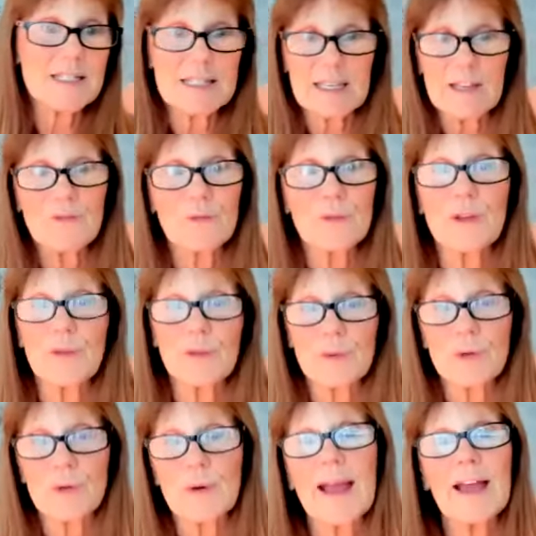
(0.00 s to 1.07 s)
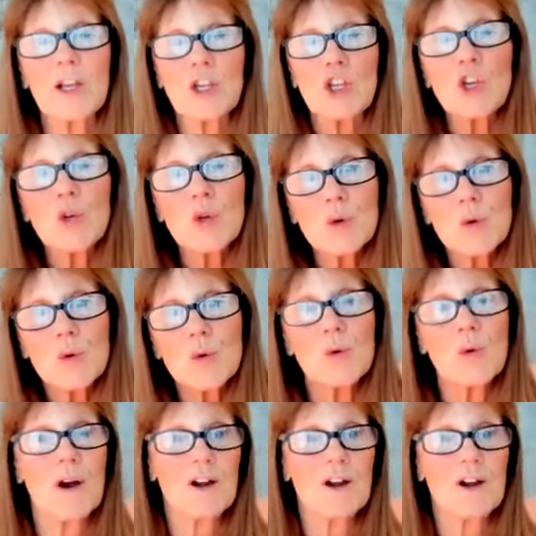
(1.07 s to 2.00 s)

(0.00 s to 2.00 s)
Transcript: safely through and you